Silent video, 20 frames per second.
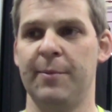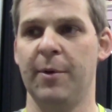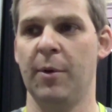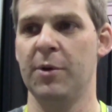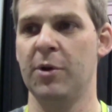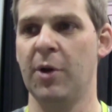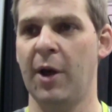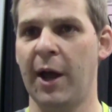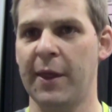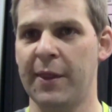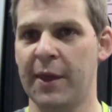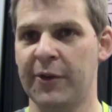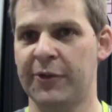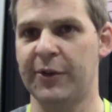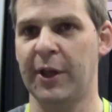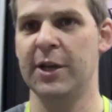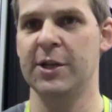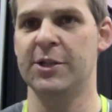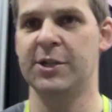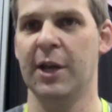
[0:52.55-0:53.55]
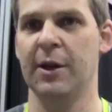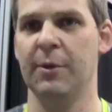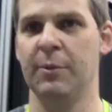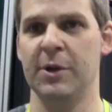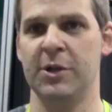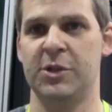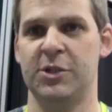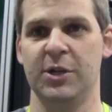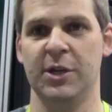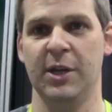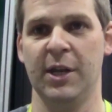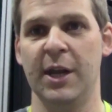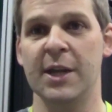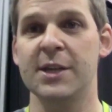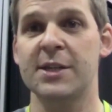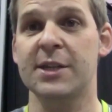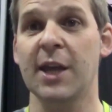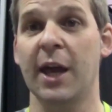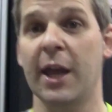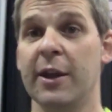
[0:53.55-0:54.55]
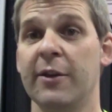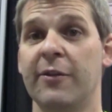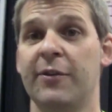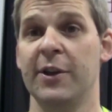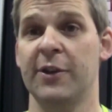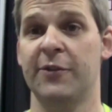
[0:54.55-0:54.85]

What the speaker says: but we're not at that stage yet, which is safe,